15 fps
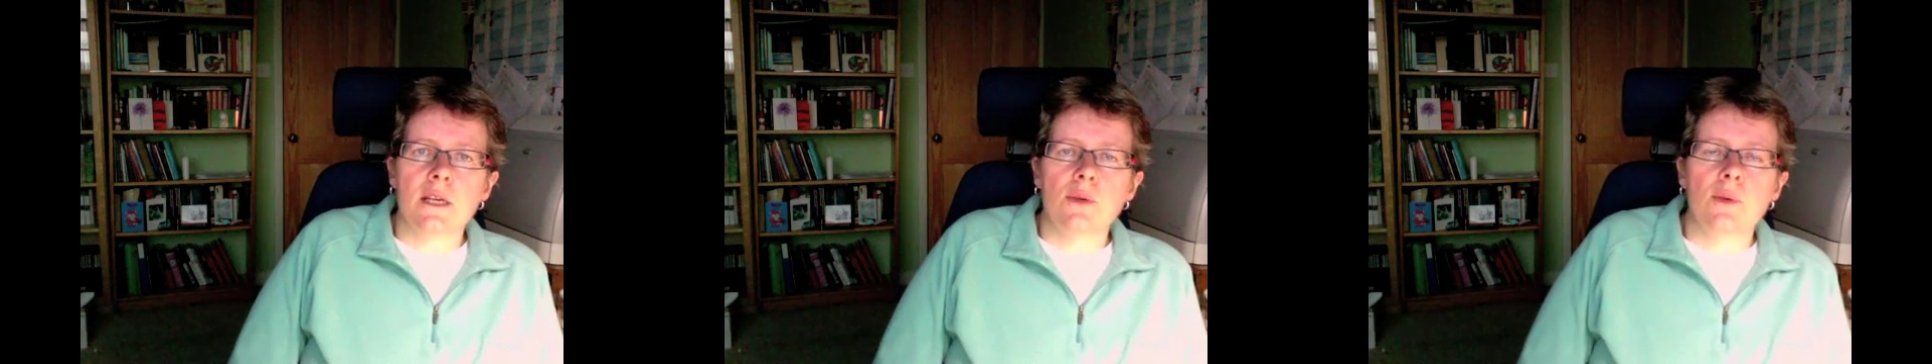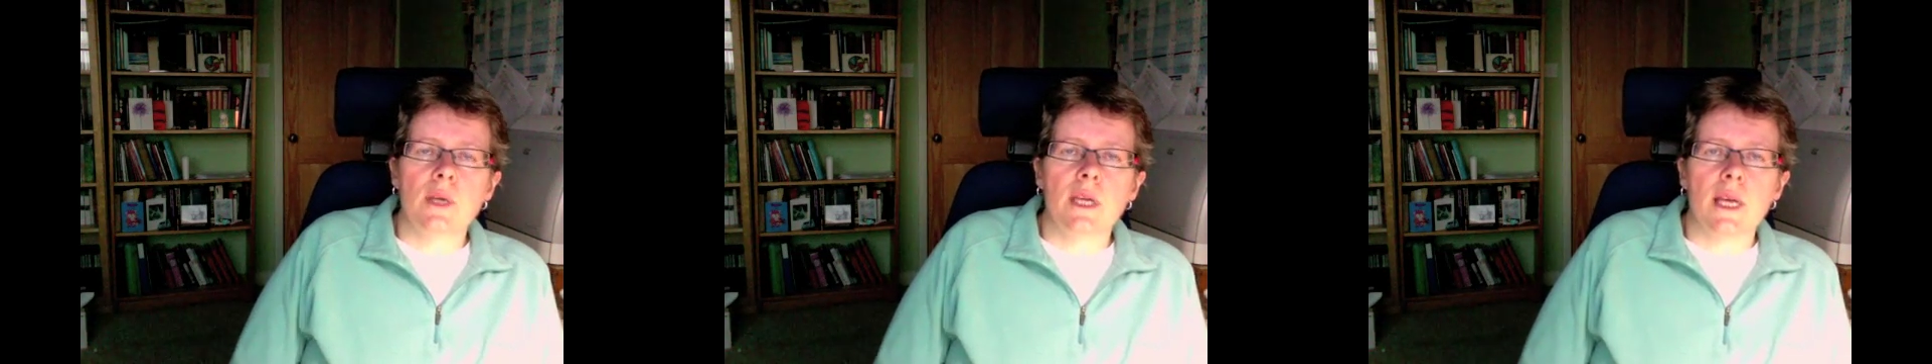
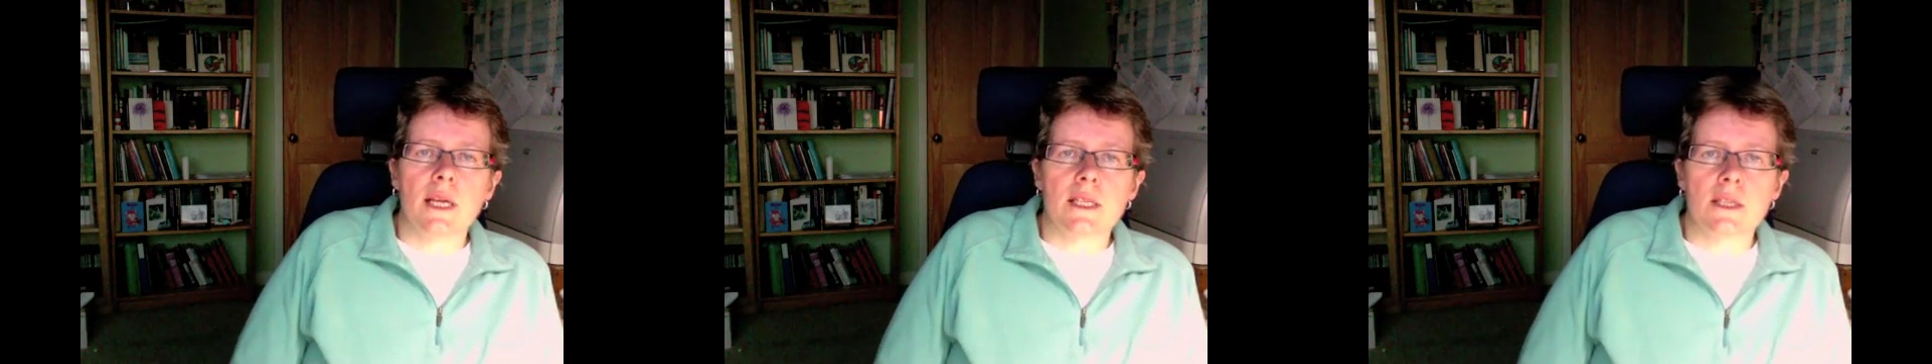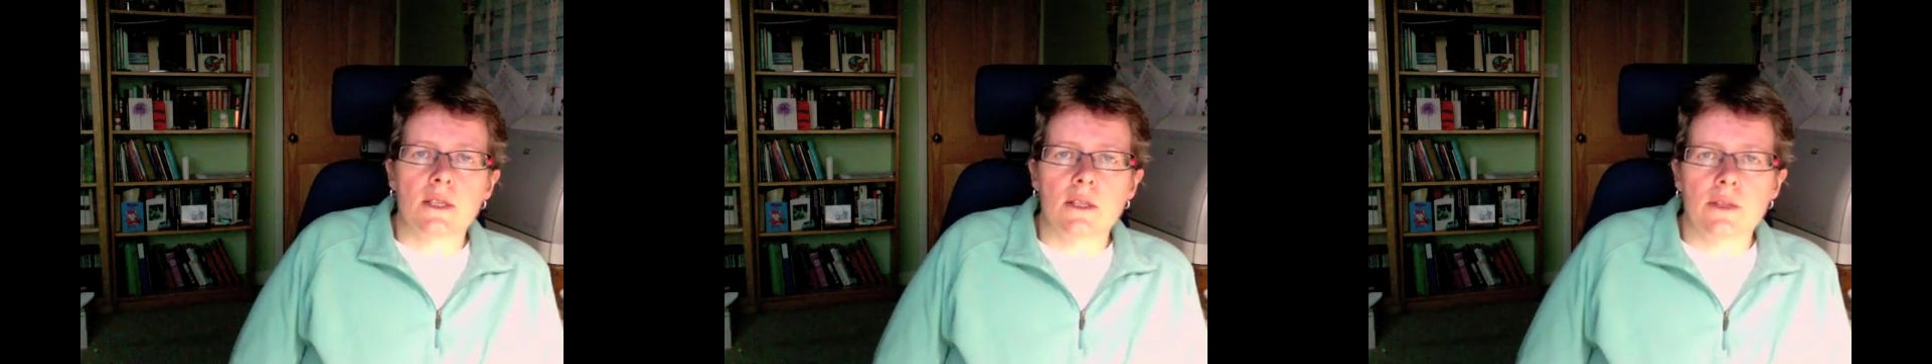we
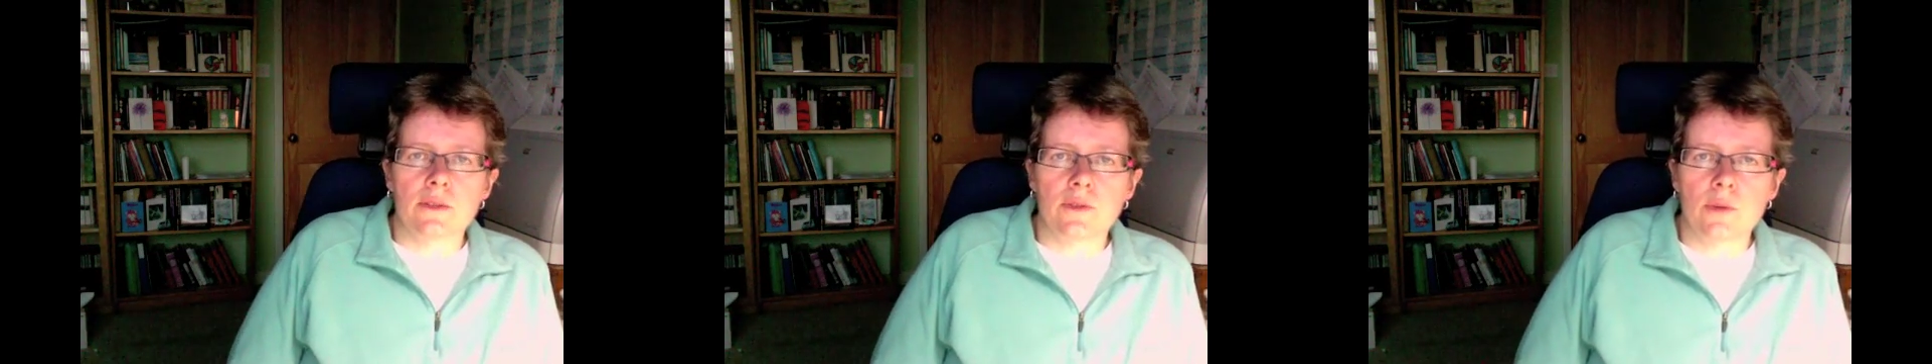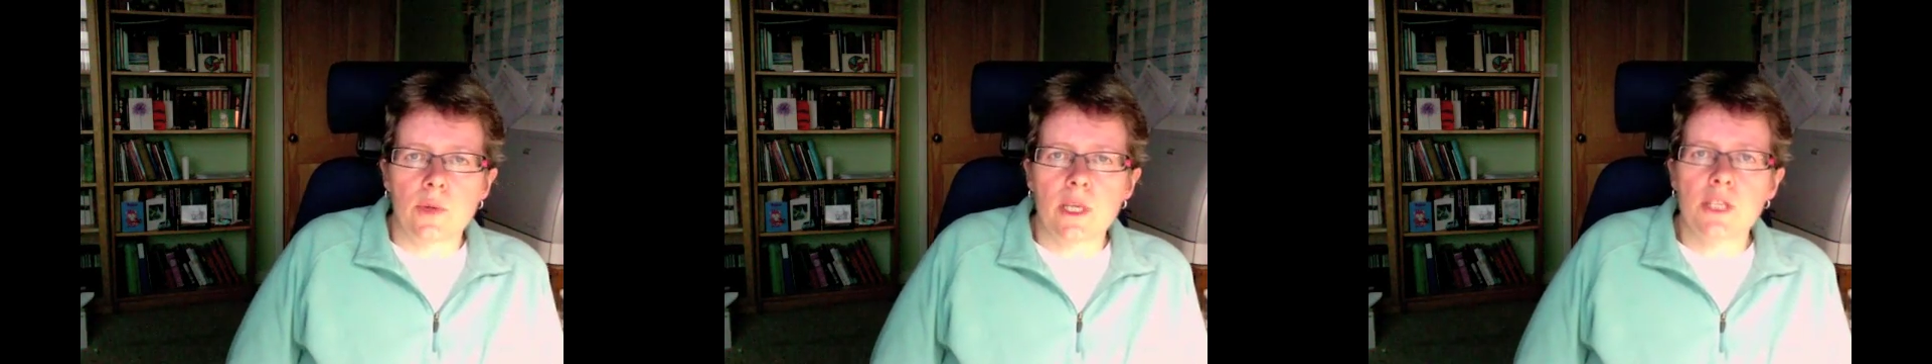ask a lot
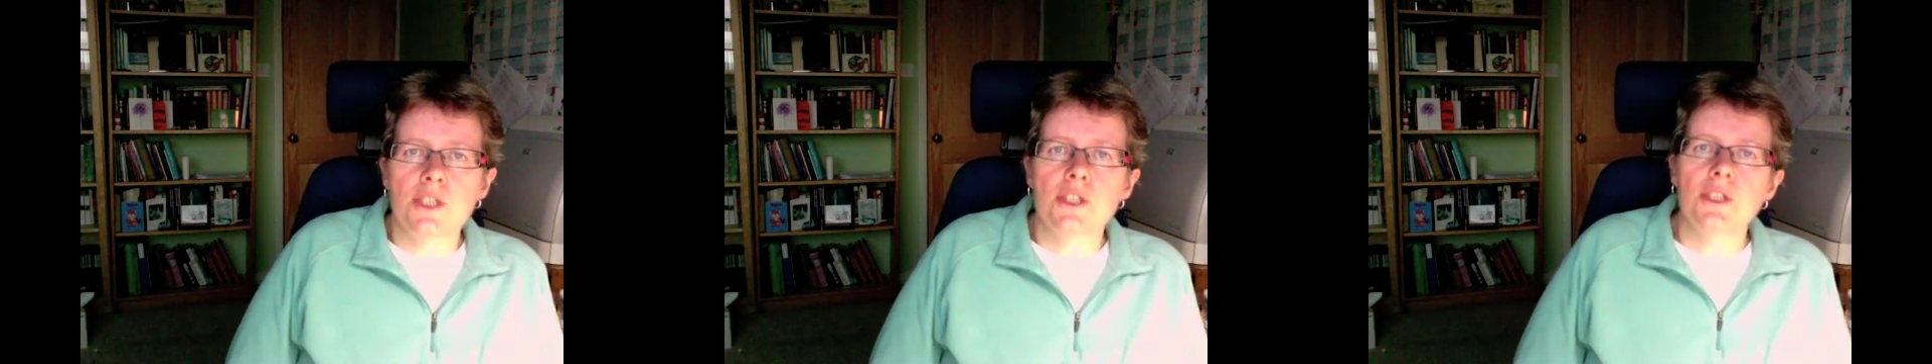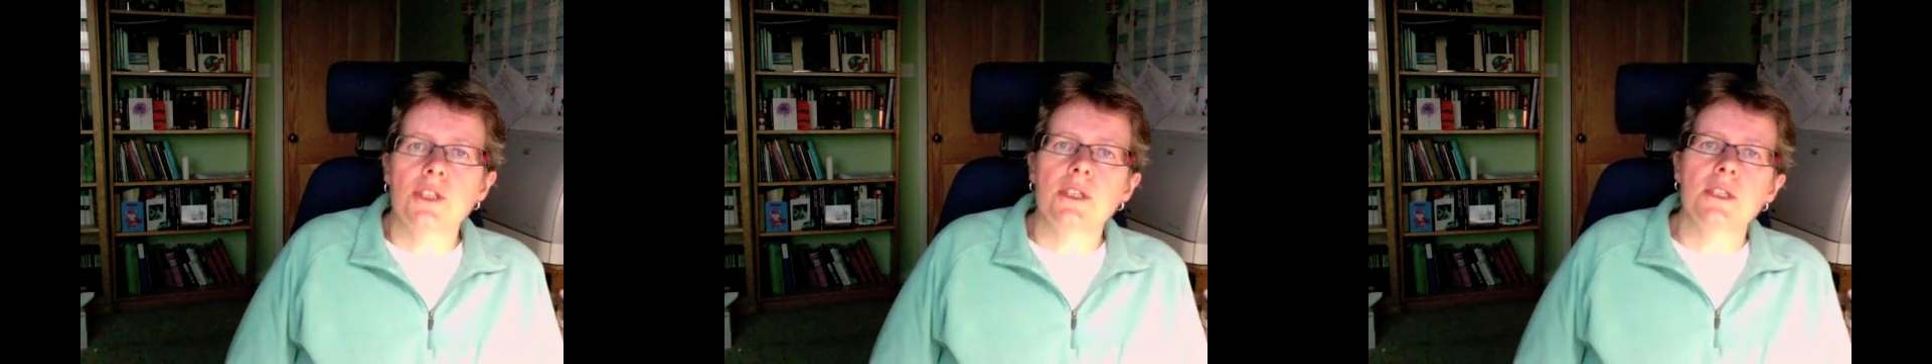of
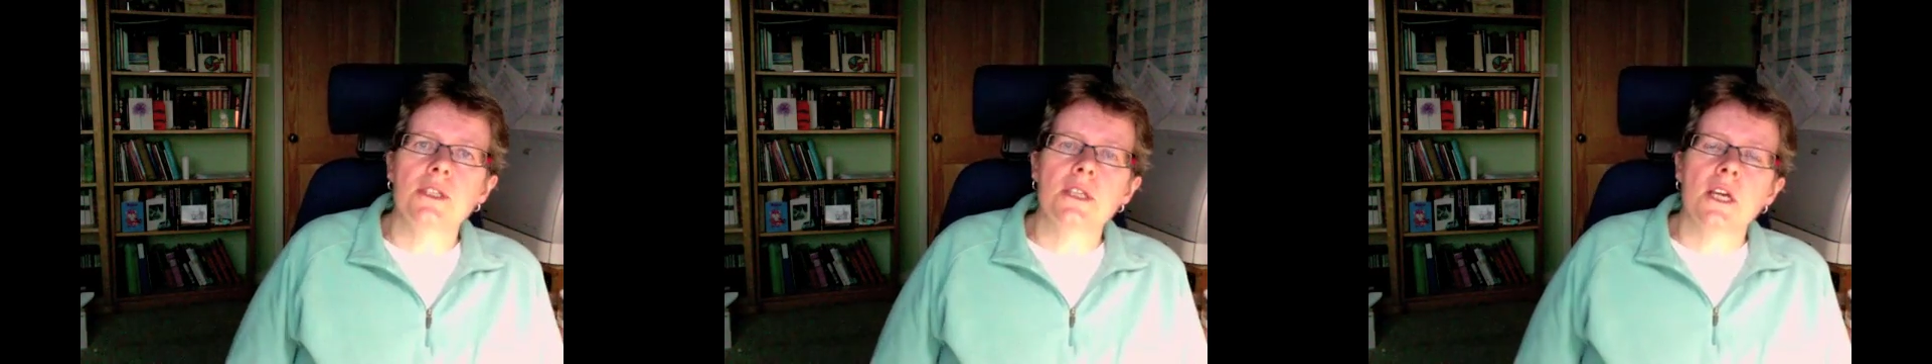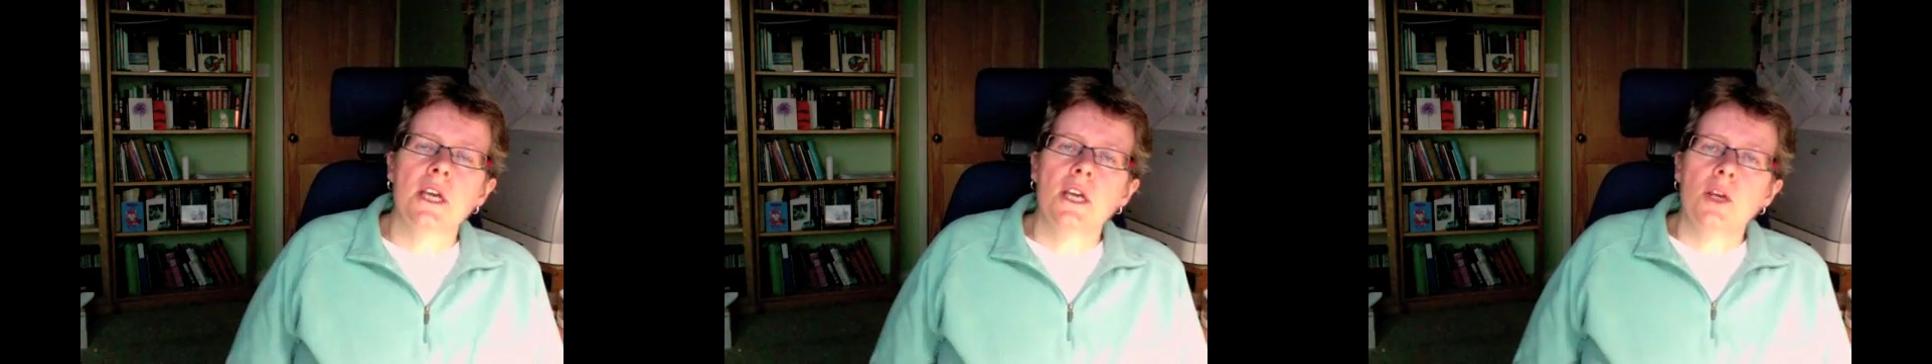questions,